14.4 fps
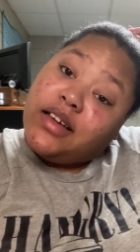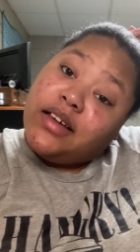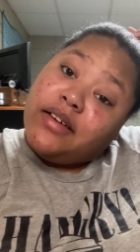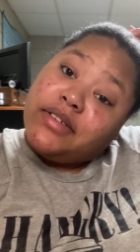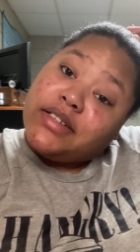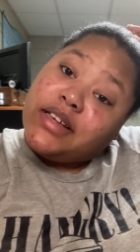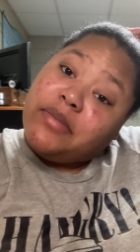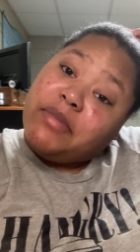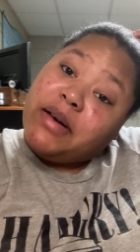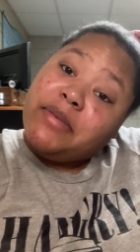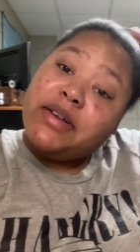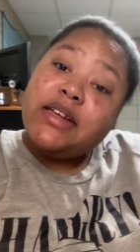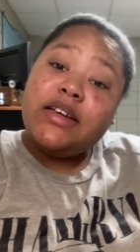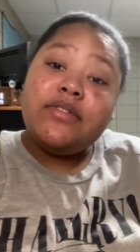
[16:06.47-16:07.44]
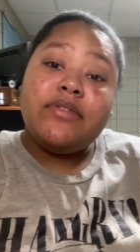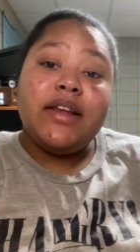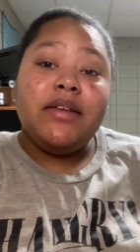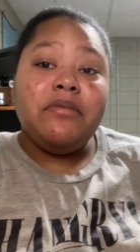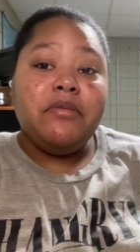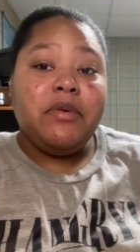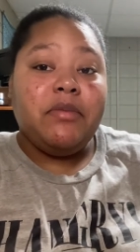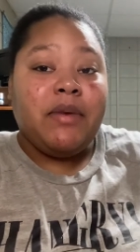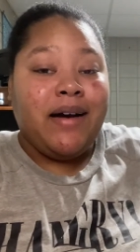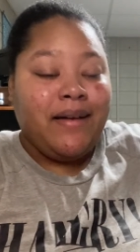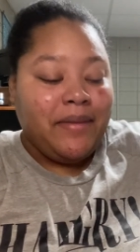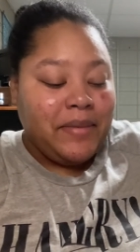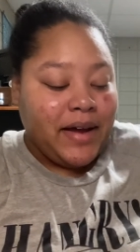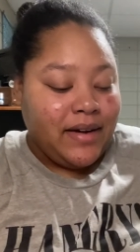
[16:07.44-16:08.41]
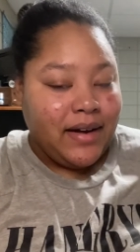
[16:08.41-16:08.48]
I would say Mama D is right. Let me put my
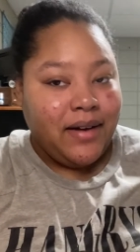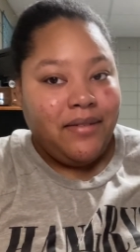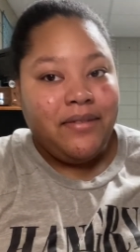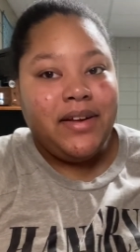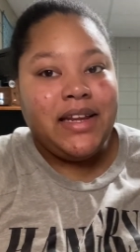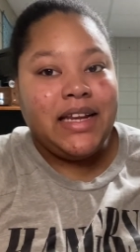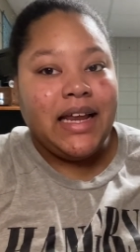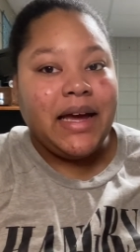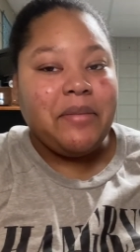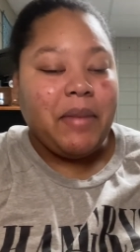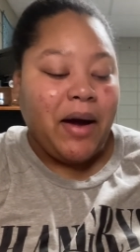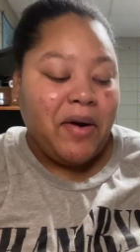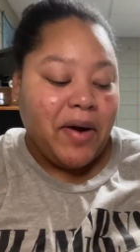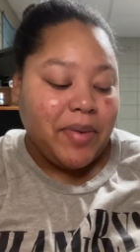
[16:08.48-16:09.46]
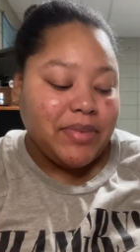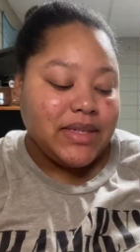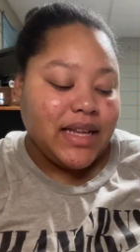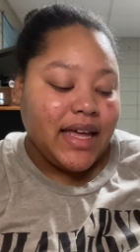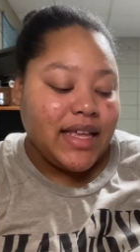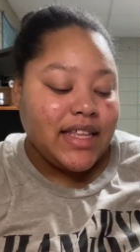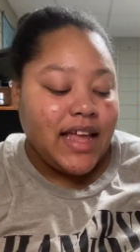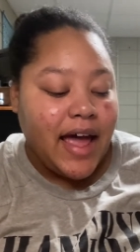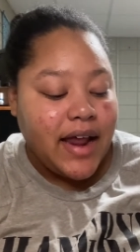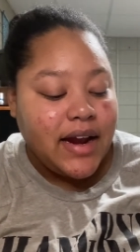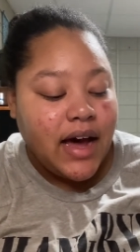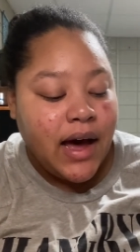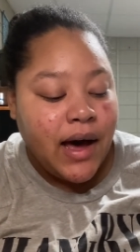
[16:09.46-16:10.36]
arm down. I don't really like my arms like that.